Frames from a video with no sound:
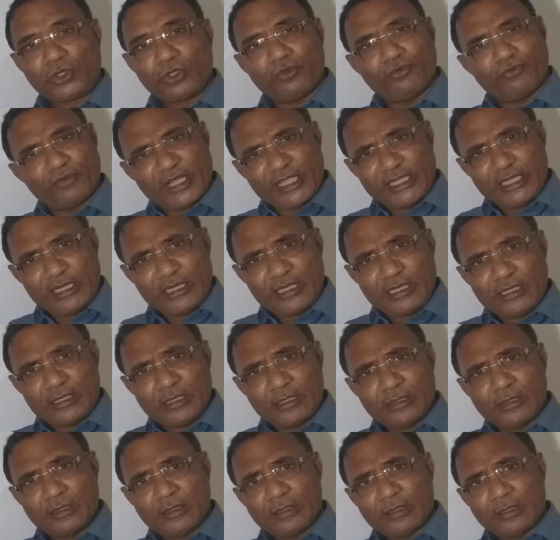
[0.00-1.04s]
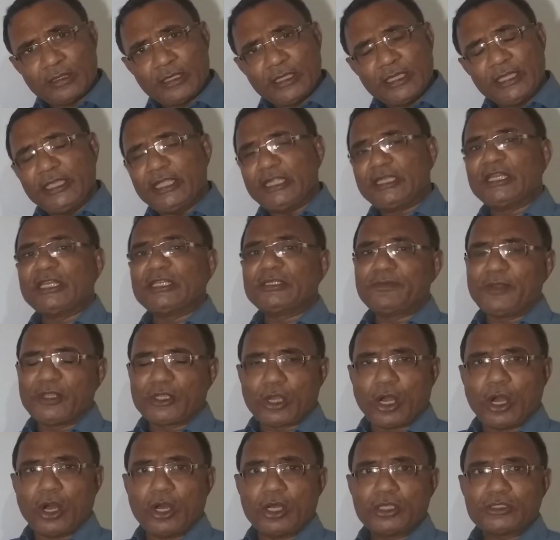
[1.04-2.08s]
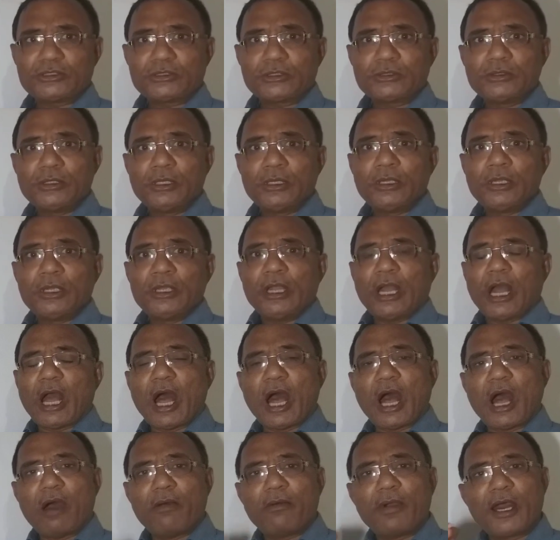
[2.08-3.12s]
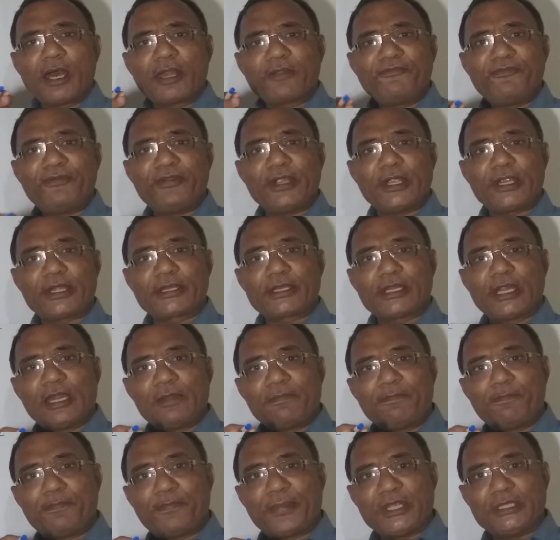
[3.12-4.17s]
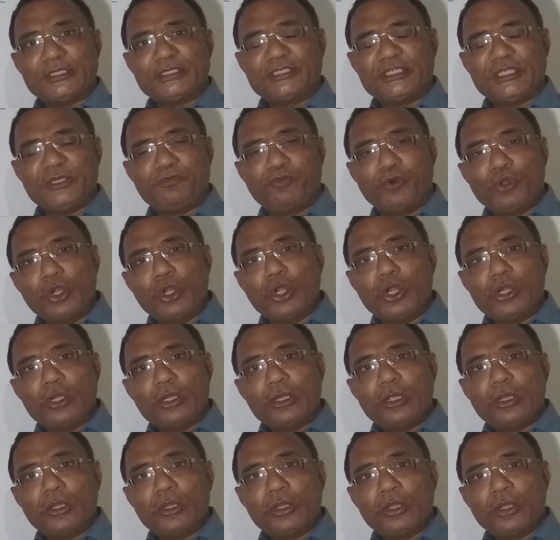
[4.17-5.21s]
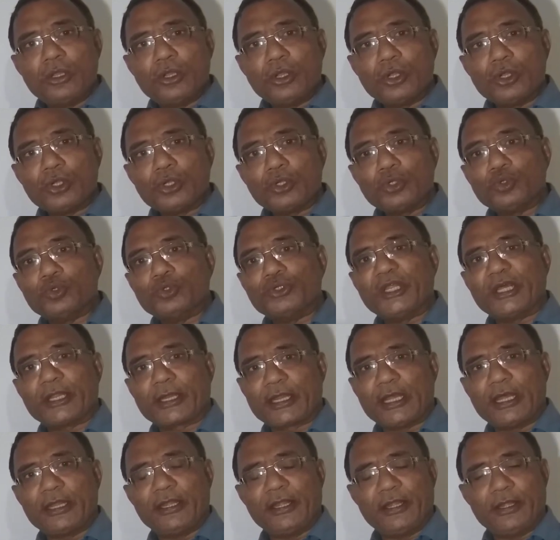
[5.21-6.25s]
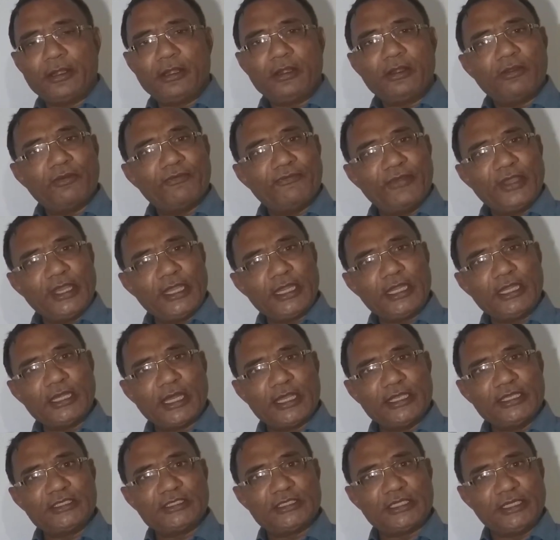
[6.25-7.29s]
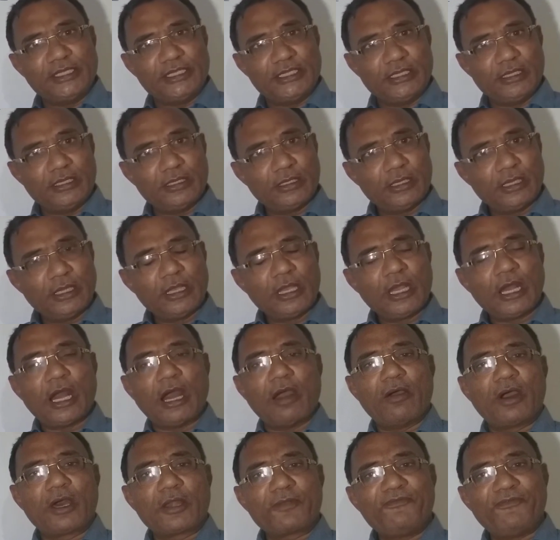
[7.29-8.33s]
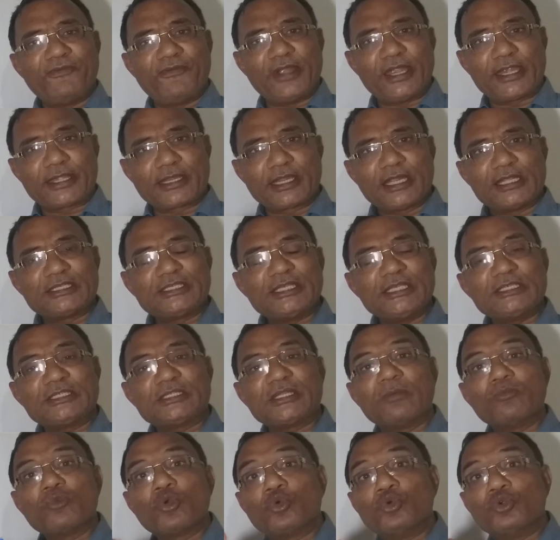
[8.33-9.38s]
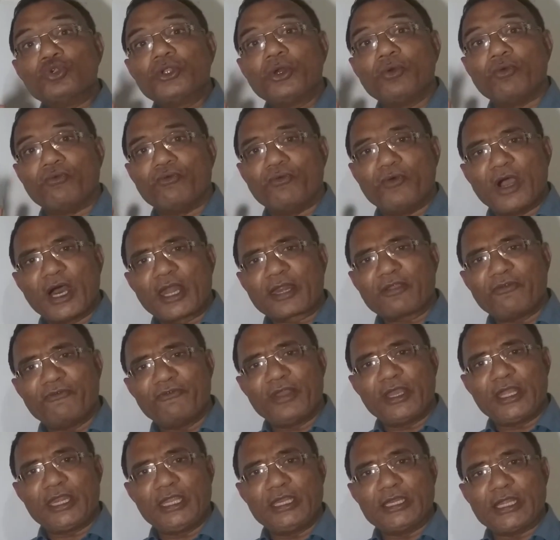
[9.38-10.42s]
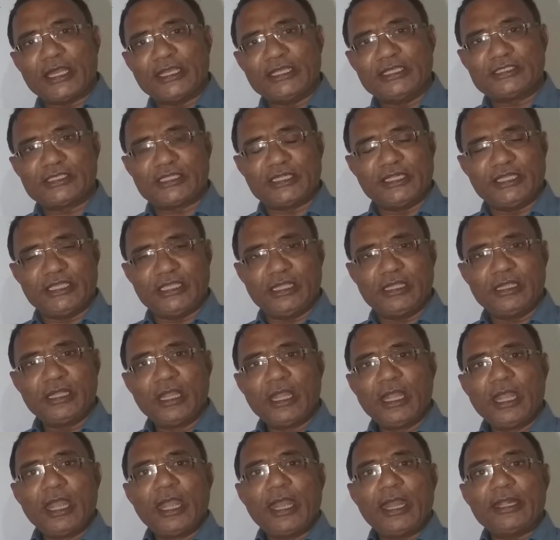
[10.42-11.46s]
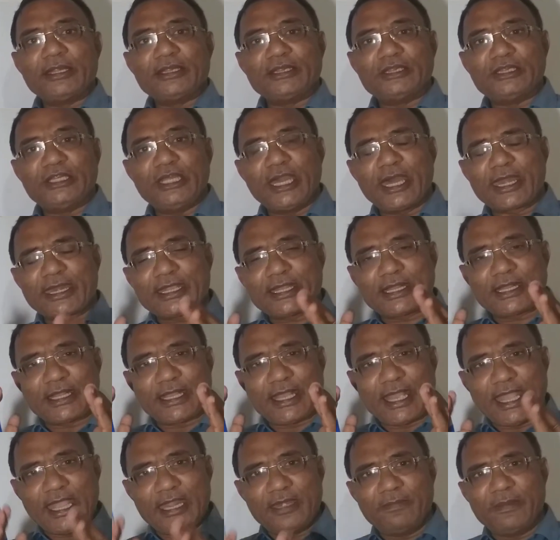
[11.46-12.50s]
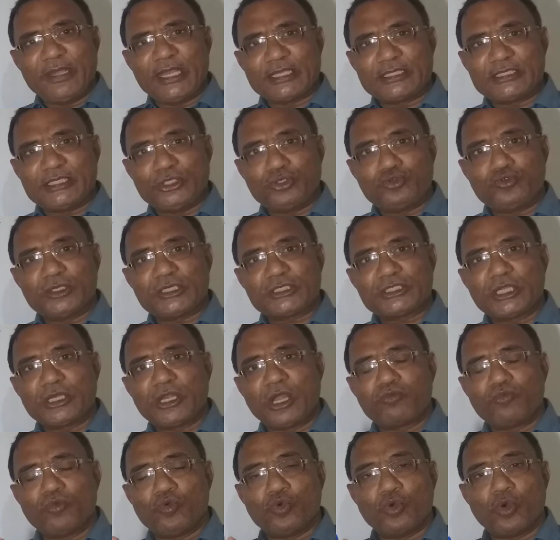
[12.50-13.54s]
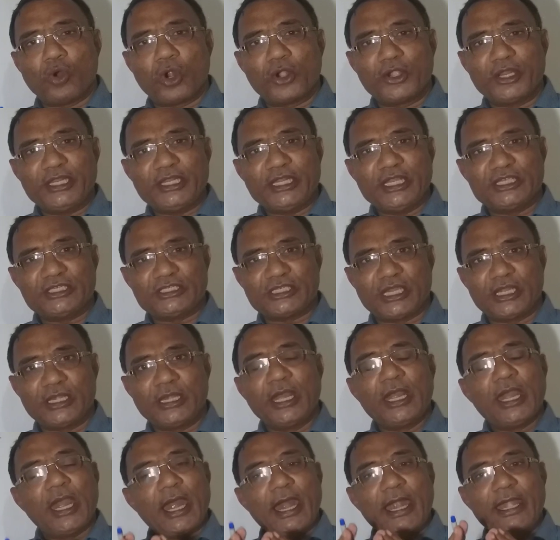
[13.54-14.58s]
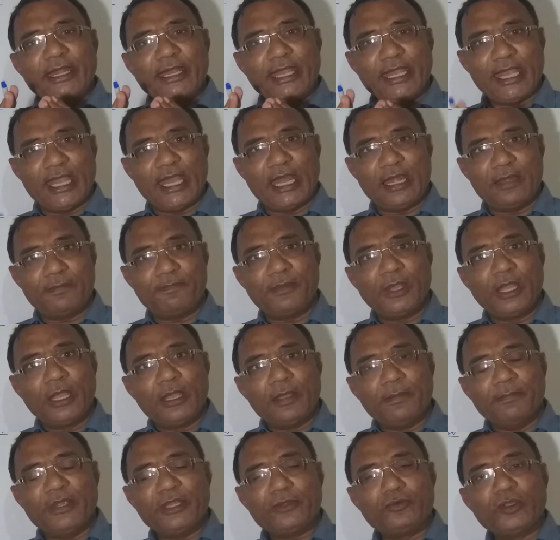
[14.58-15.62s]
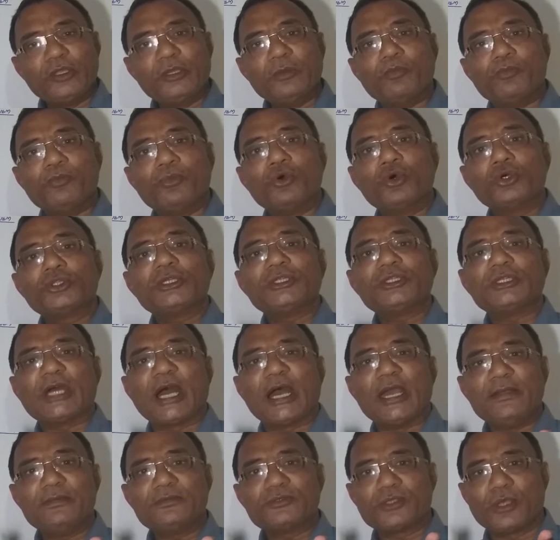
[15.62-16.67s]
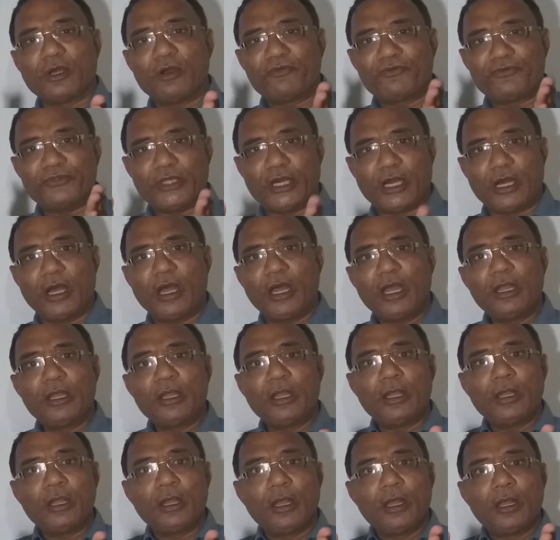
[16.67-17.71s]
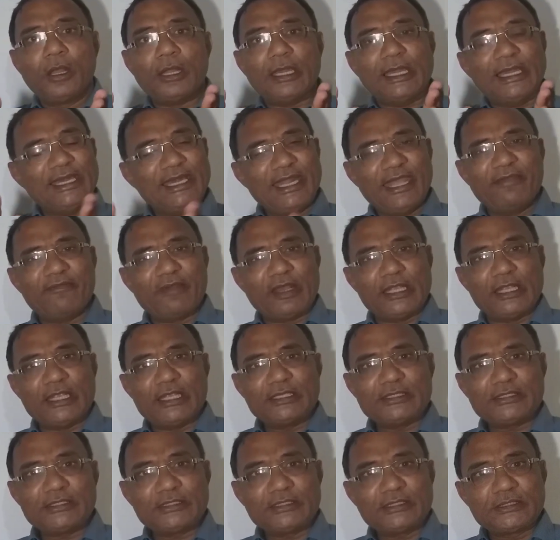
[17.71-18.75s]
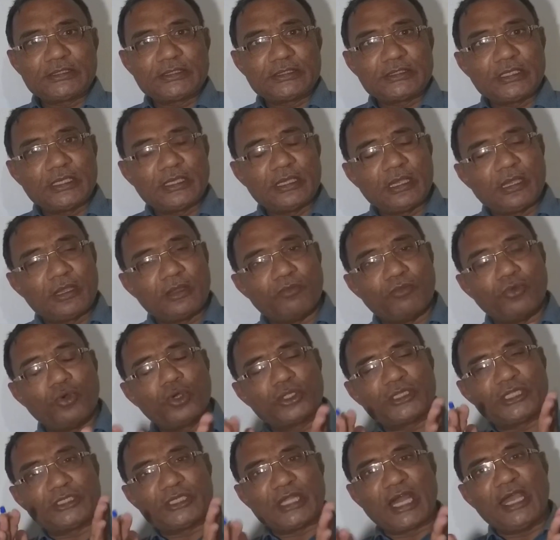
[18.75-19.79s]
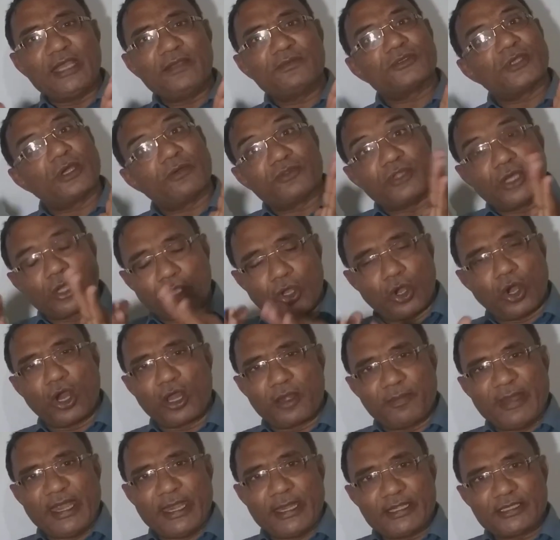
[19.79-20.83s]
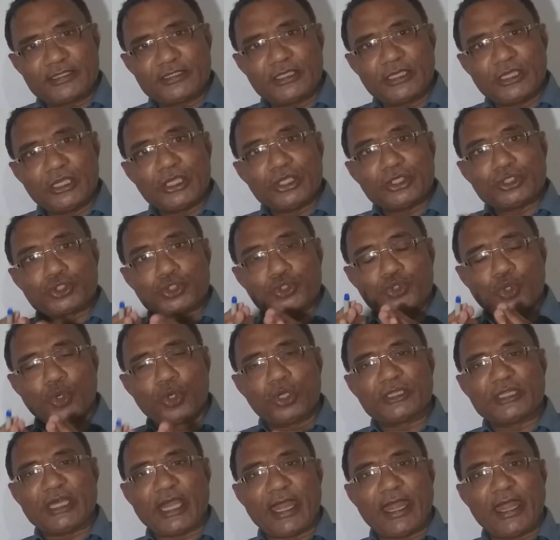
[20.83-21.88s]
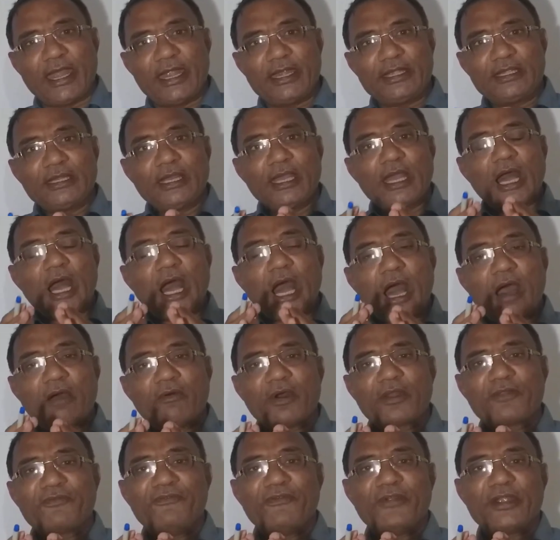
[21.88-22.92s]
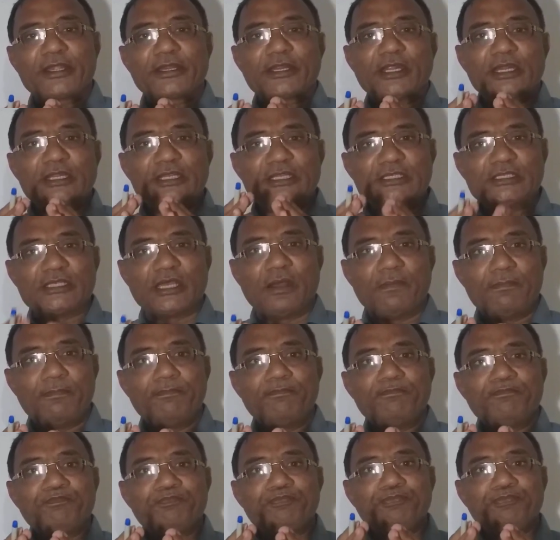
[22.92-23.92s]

Why? It is because our federal principle could run very nicely. Our federal system could work very nicely, and there can be a situation of coordination and help between both types of the levels, both types of the governments, so that our federalism